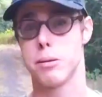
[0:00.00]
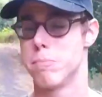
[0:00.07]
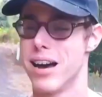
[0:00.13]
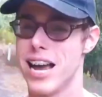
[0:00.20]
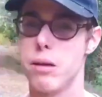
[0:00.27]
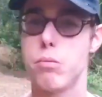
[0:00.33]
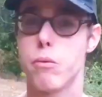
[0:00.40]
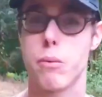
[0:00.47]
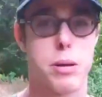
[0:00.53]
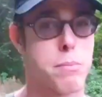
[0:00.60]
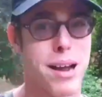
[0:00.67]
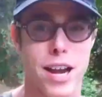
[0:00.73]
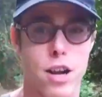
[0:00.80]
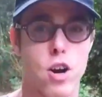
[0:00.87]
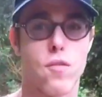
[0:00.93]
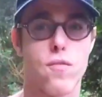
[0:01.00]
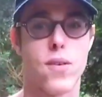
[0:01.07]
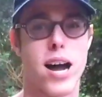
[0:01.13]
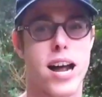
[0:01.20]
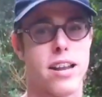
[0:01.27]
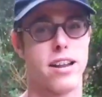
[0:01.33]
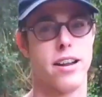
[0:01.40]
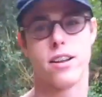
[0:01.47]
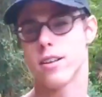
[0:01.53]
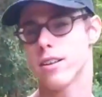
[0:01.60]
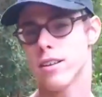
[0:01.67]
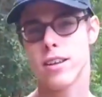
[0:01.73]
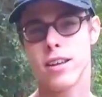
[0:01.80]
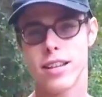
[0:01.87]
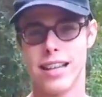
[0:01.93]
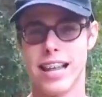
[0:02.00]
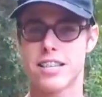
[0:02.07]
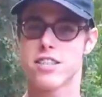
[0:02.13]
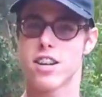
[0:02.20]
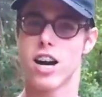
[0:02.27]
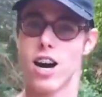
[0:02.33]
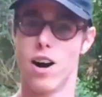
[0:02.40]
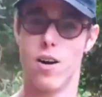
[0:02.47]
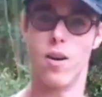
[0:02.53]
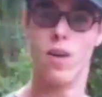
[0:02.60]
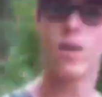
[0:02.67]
We may, but we may not find it. Let's go.